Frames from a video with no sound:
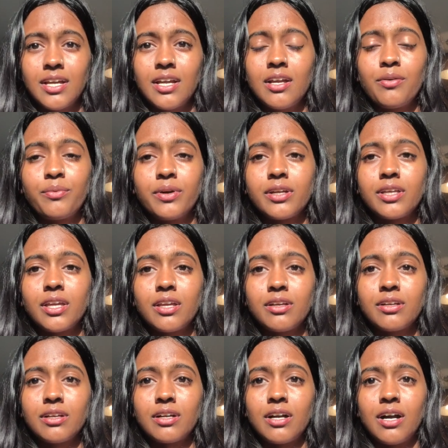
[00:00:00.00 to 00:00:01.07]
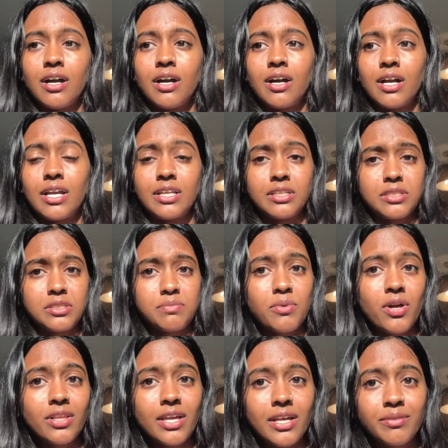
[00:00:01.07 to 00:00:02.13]
working in a
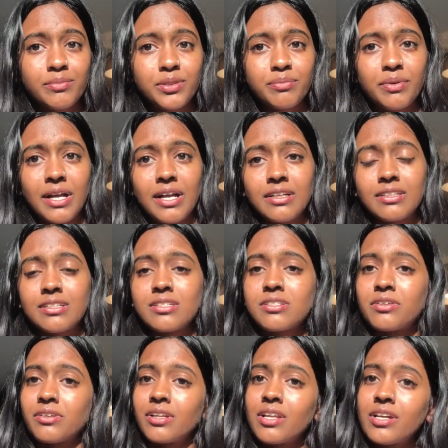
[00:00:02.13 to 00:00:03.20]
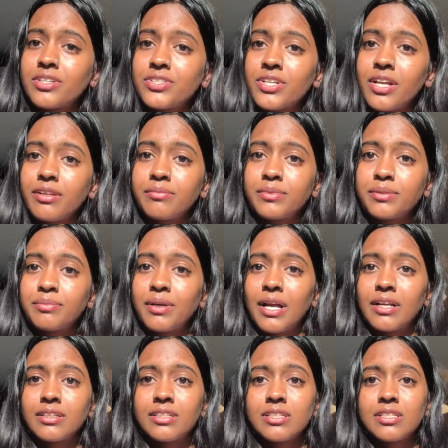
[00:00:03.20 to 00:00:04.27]
small animal practice or a large animal
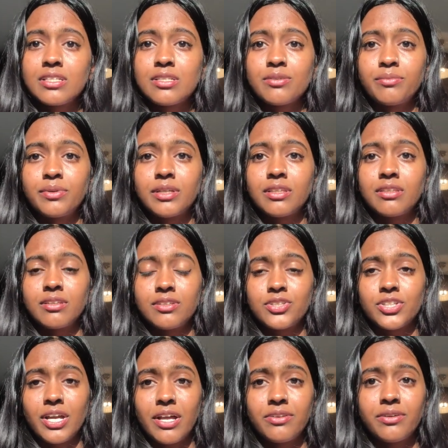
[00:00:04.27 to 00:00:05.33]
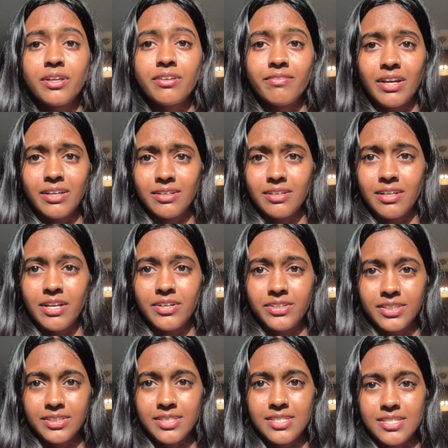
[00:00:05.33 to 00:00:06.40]
practice with shadowing
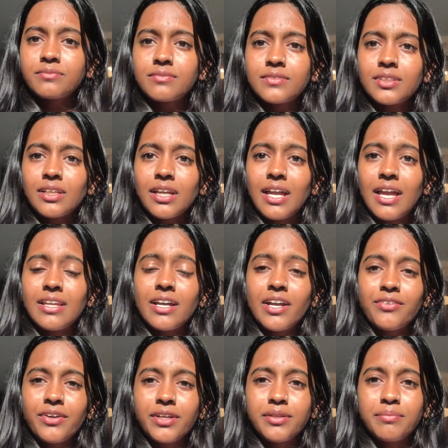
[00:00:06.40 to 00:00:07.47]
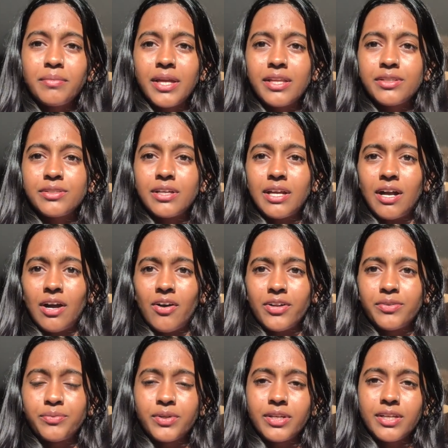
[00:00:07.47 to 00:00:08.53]
veterinarians. And I recommend
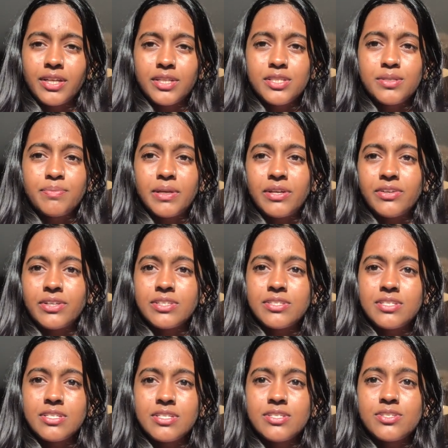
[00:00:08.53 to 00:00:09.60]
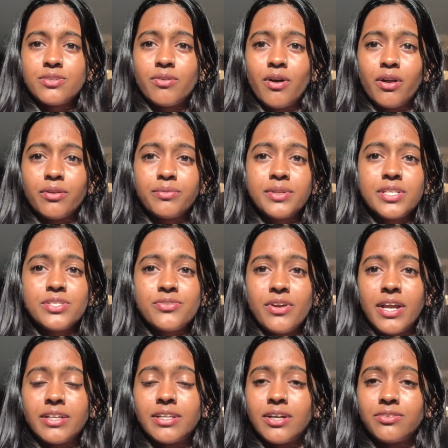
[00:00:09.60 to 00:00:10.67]
on work experiences to always
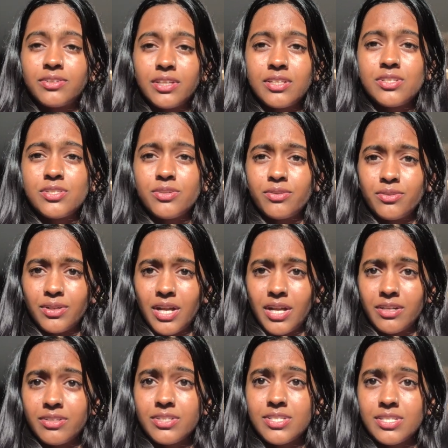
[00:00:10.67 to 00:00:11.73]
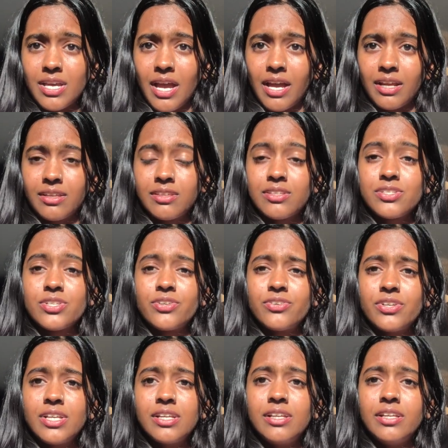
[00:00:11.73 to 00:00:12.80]
write down things you don't understand. This
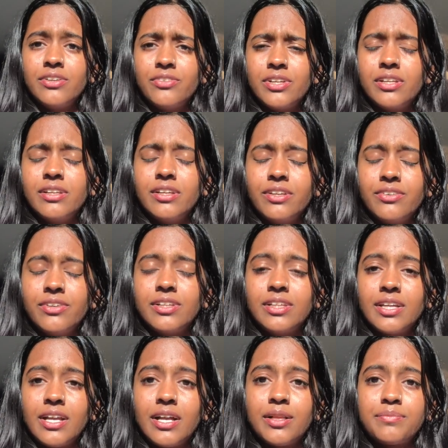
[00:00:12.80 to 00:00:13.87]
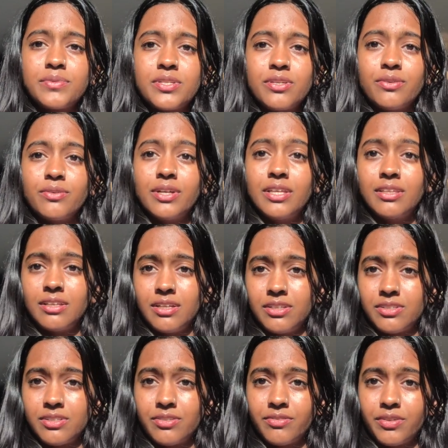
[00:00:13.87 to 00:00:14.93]
really, really, really helps you in the
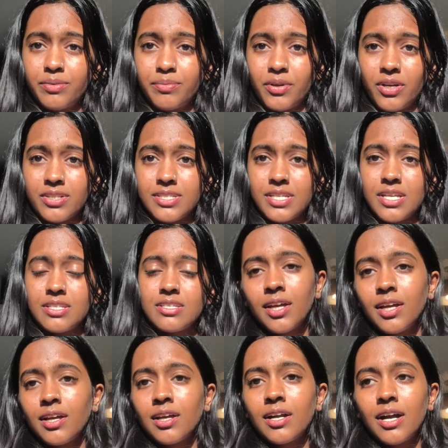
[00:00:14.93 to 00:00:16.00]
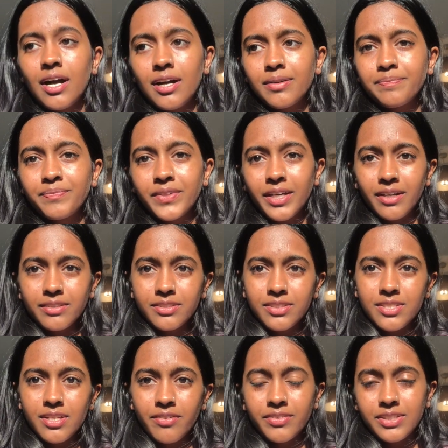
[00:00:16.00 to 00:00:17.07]
interview process. The other
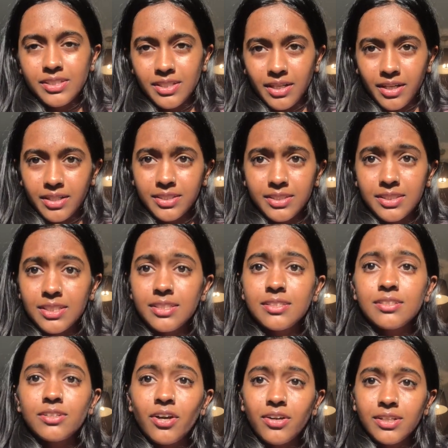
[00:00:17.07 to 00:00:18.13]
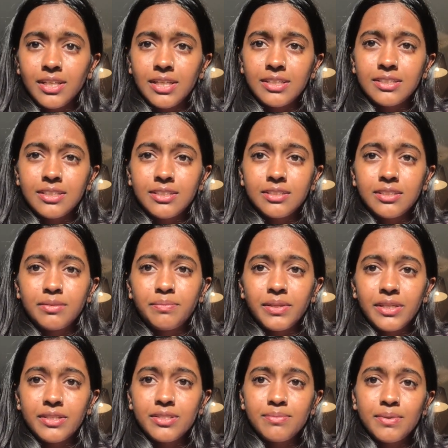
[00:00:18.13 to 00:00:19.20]
70 hours is a non-clinical
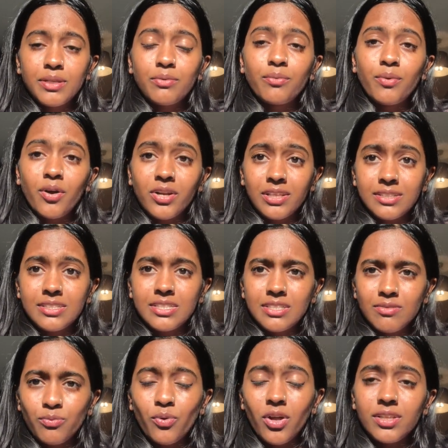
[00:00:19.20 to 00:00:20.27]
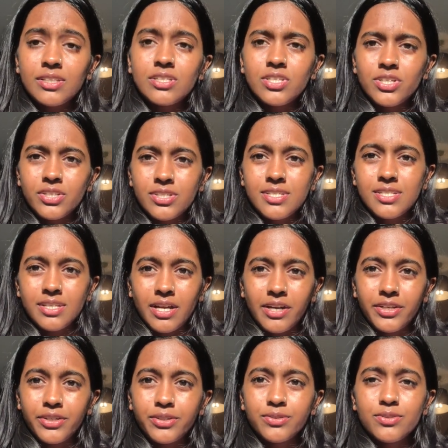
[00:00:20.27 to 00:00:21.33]
placement volunteer
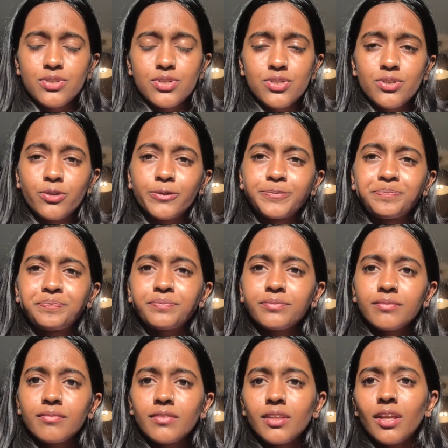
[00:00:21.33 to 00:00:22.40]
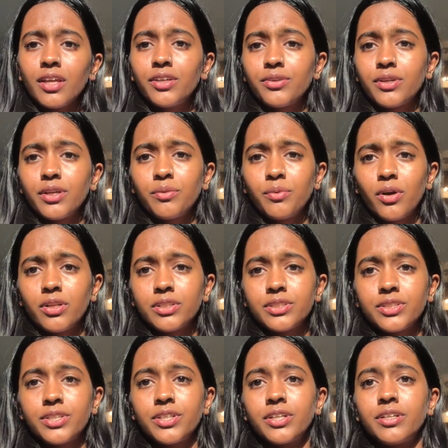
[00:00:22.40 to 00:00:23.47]
scenario. So You can
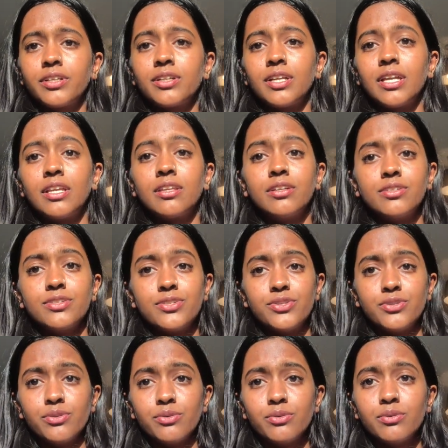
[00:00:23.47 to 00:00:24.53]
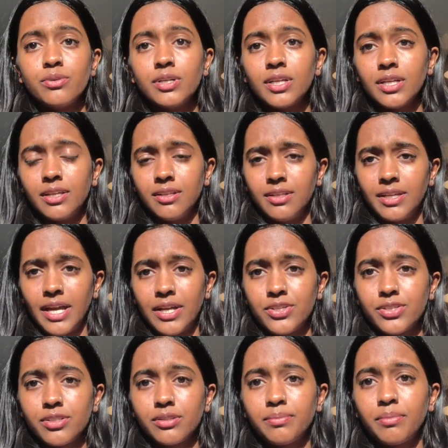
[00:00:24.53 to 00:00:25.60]
volunteer in a zoo, in a
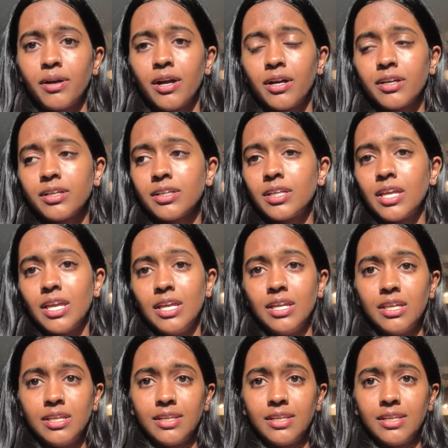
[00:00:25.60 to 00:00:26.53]
national park, in